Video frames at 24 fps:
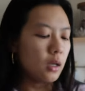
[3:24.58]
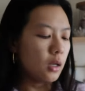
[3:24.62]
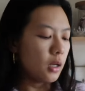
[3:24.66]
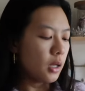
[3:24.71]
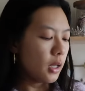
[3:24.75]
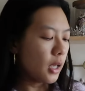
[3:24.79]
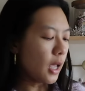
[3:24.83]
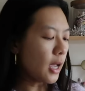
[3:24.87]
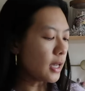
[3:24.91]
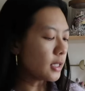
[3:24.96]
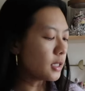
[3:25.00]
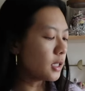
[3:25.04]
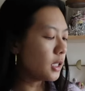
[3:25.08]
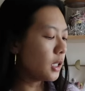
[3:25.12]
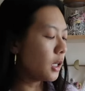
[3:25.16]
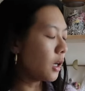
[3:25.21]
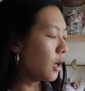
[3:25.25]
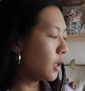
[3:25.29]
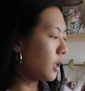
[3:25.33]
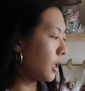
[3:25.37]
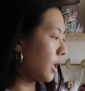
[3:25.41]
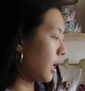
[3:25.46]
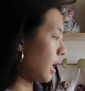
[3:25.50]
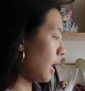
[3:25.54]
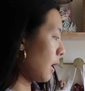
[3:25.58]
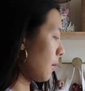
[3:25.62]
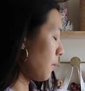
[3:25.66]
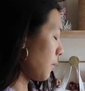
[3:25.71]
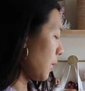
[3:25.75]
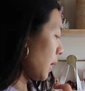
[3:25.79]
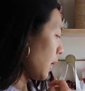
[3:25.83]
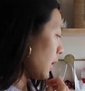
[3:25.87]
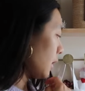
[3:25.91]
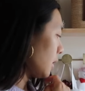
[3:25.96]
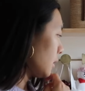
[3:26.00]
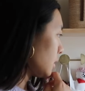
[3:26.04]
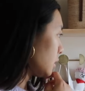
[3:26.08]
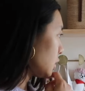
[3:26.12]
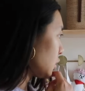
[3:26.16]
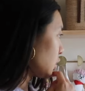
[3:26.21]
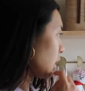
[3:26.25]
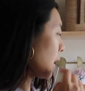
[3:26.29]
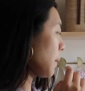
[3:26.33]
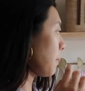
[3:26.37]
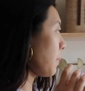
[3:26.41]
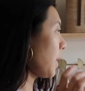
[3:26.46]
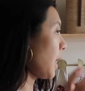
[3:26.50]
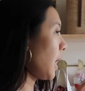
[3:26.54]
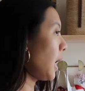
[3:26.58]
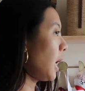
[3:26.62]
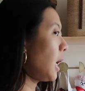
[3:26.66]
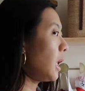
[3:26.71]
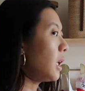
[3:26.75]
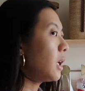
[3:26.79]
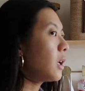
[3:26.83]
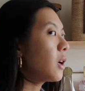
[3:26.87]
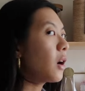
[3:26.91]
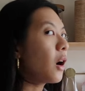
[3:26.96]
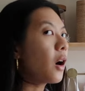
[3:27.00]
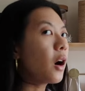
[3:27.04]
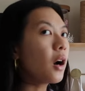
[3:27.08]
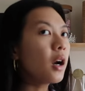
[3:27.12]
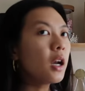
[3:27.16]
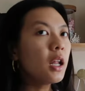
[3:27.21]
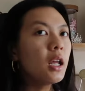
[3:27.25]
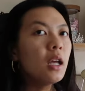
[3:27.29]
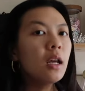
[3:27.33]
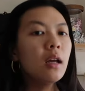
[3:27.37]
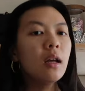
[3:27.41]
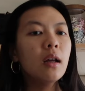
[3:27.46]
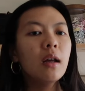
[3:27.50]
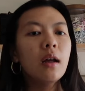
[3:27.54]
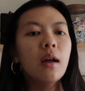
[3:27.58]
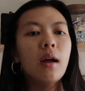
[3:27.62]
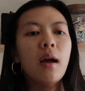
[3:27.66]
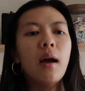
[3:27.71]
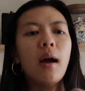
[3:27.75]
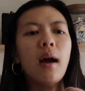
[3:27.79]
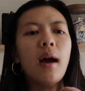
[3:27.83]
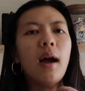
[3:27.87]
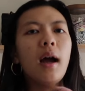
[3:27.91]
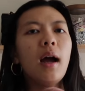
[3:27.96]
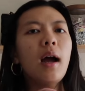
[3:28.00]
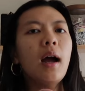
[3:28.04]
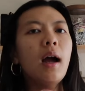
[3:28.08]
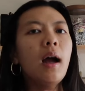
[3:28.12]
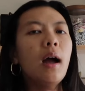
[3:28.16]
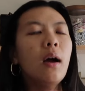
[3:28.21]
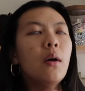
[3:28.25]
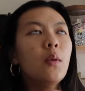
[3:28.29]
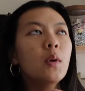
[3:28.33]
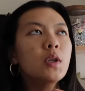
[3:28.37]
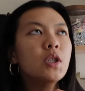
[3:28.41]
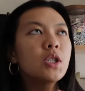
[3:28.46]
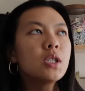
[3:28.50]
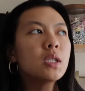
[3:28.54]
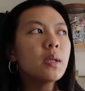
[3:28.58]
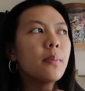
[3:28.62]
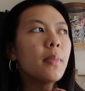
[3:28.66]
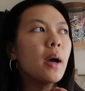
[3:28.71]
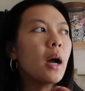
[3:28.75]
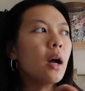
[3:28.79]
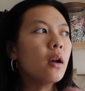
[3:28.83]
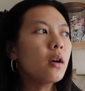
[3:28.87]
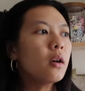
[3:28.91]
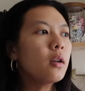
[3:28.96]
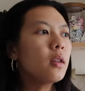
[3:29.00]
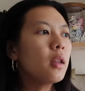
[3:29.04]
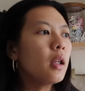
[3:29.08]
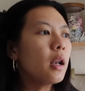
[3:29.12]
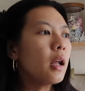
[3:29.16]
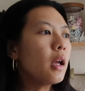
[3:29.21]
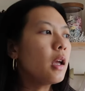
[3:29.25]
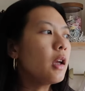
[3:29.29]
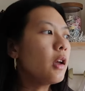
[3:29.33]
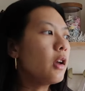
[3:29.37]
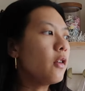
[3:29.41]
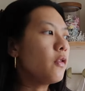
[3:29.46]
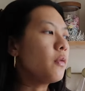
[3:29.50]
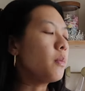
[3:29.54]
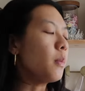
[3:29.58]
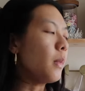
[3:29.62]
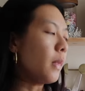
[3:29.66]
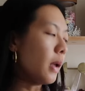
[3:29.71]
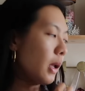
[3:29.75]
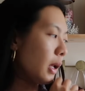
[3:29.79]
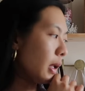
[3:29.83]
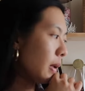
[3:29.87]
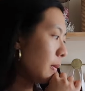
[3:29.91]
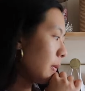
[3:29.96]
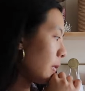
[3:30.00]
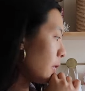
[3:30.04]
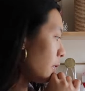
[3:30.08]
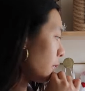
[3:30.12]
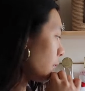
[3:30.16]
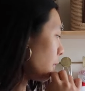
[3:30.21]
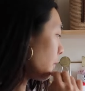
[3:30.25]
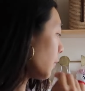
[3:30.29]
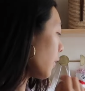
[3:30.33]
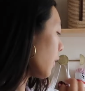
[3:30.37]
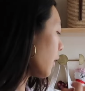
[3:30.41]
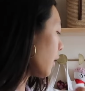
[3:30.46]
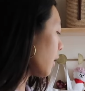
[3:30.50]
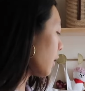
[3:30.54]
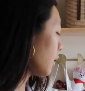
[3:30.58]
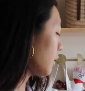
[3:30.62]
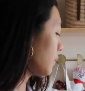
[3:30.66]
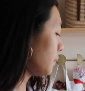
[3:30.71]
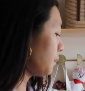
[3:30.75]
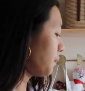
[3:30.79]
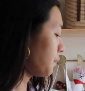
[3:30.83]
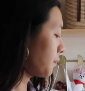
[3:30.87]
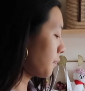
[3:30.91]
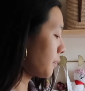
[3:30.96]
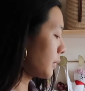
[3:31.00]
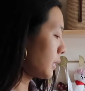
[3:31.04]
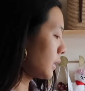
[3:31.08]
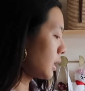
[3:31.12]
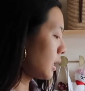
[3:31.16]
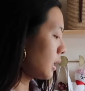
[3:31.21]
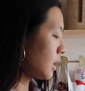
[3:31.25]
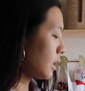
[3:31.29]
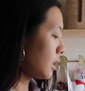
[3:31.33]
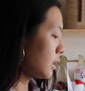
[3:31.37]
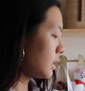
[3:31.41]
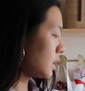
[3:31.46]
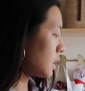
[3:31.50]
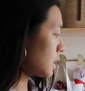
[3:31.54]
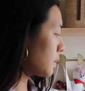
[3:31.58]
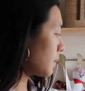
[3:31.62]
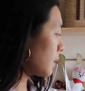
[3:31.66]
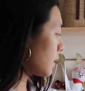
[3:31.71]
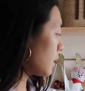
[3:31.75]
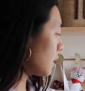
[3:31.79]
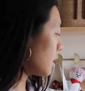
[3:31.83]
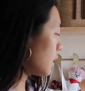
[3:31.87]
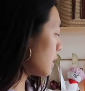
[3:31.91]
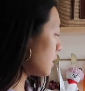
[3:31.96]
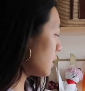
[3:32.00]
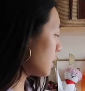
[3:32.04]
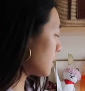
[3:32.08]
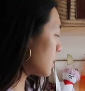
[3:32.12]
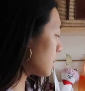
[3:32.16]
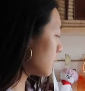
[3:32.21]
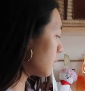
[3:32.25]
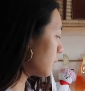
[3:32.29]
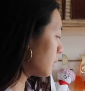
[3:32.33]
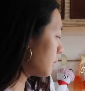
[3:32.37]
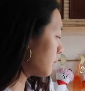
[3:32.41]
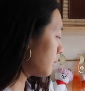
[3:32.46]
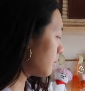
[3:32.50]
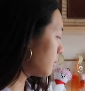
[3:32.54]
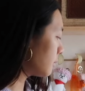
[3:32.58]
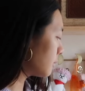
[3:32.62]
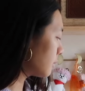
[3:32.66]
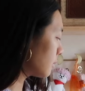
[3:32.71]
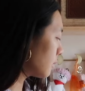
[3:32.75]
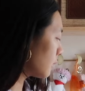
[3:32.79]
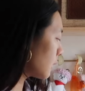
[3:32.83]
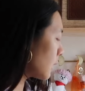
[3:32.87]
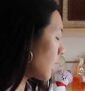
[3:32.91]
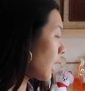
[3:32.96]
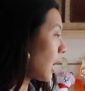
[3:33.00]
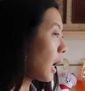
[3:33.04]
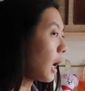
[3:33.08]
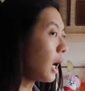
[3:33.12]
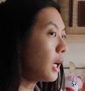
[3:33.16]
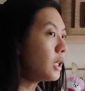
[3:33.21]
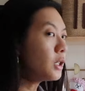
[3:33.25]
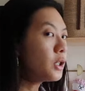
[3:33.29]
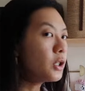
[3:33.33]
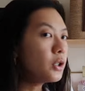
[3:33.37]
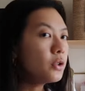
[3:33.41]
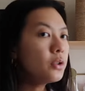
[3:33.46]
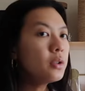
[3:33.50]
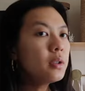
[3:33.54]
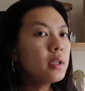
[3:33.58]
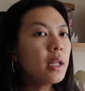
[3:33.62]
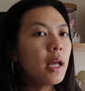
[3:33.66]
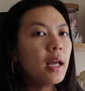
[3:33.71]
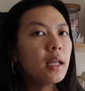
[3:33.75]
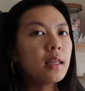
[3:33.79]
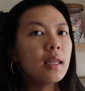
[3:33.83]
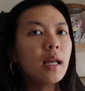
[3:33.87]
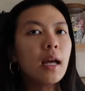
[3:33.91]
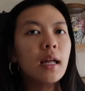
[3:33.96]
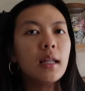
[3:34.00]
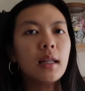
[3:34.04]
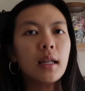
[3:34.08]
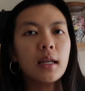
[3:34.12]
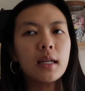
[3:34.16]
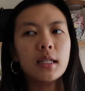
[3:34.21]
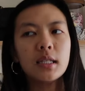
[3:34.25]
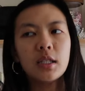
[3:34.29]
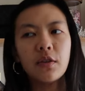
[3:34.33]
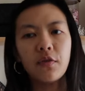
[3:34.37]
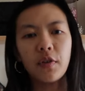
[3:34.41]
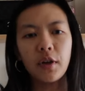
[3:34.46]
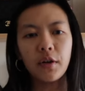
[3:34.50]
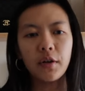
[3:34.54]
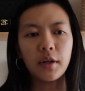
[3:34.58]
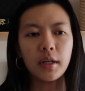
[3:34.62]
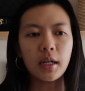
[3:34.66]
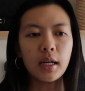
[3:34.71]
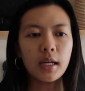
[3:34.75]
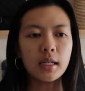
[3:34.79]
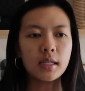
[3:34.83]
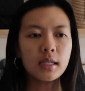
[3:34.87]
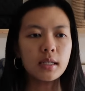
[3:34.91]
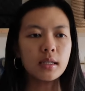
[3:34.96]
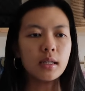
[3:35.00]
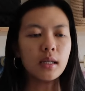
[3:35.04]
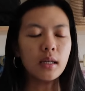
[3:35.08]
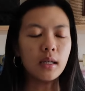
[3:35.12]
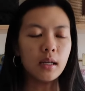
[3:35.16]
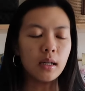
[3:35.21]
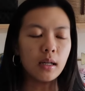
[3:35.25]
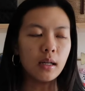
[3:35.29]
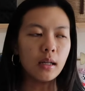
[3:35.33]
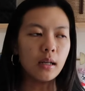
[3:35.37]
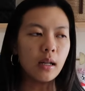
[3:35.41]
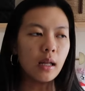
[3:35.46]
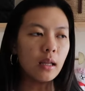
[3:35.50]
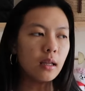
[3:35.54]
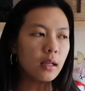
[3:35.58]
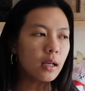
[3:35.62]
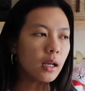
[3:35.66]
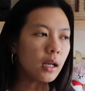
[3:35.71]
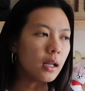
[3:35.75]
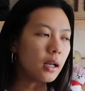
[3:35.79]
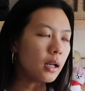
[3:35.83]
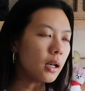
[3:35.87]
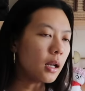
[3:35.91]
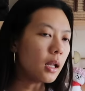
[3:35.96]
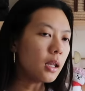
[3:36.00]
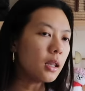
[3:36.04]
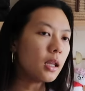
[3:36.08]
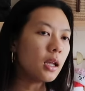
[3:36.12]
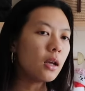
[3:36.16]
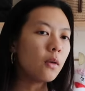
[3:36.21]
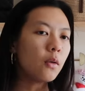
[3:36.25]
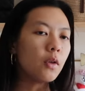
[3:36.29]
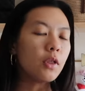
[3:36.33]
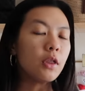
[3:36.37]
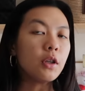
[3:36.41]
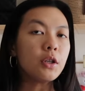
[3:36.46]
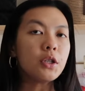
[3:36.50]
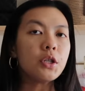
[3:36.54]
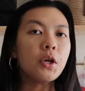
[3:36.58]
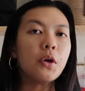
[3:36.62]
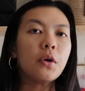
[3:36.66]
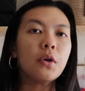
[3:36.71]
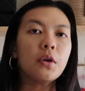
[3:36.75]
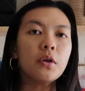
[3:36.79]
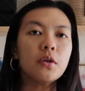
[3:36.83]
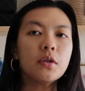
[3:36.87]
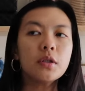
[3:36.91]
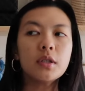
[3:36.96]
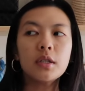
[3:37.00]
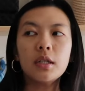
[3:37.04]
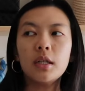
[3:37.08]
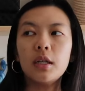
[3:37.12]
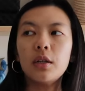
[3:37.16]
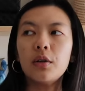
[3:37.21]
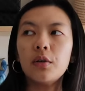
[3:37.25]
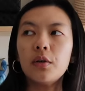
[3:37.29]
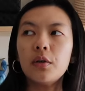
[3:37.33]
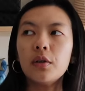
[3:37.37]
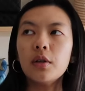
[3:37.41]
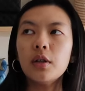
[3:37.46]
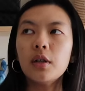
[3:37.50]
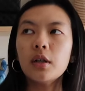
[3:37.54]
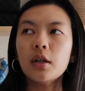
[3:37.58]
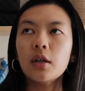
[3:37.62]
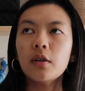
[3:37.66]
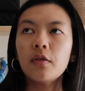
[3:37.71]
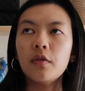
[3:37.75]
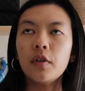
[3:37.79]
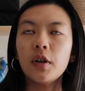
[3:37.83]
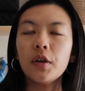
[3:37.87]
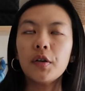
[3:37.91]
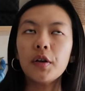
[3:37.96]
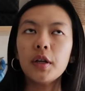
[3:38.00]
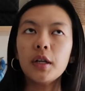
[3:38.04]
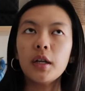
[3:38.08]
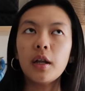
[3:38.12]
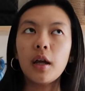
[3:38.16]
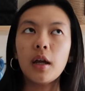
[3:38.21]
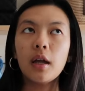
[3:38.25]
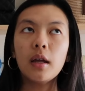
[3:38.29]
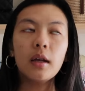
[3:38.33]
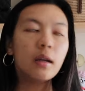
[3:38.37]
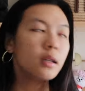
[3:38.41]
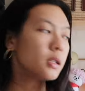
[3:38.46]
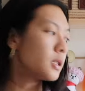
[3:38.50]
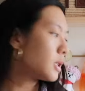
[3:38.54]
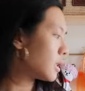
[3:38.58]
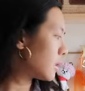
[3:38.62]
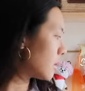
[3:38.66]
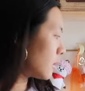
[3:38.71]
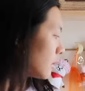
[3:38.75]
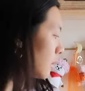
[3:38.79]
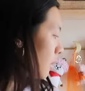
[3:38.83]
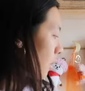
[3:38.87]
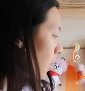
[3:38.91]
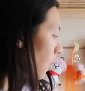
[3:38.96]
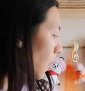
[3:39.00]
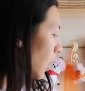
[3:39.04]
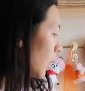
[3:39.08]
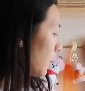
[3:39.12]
casting on the champagne cardi, which is a pattern that I have made before, just because I do like that. Like, it's a very nice and elegant, and I think with the tonals it'll look very nice. Or